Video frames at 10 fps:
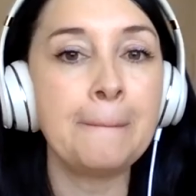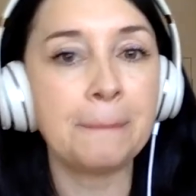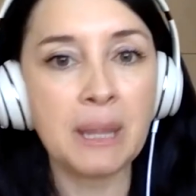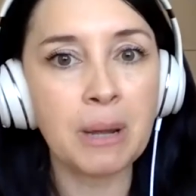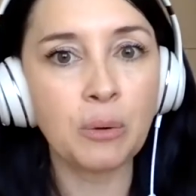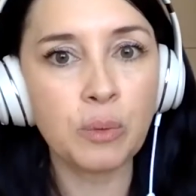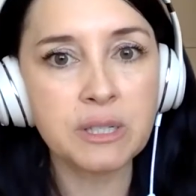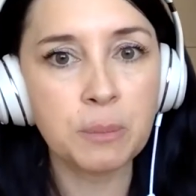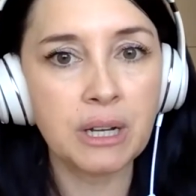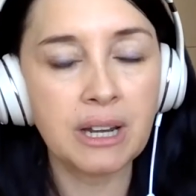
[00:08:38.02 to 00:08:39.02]
they might
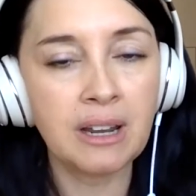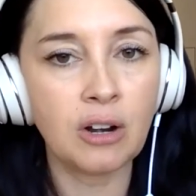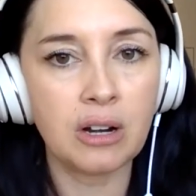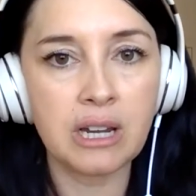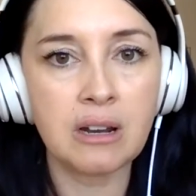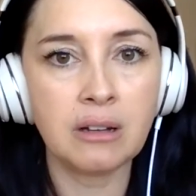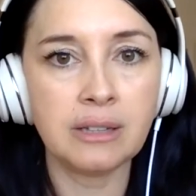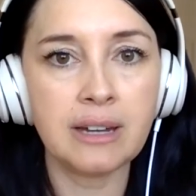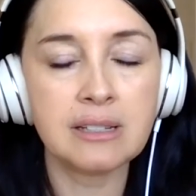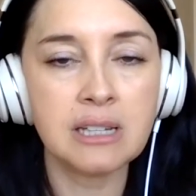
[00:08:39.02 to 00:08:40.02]
whisper it in our ear and
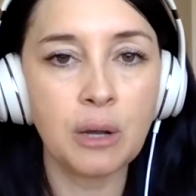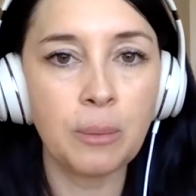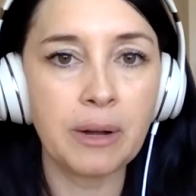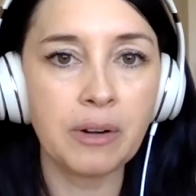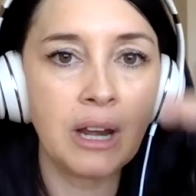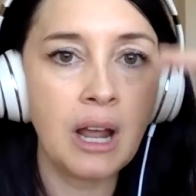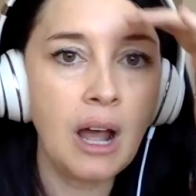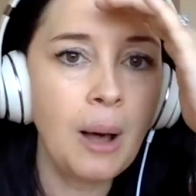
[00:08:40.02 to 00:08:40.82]
let us know about it.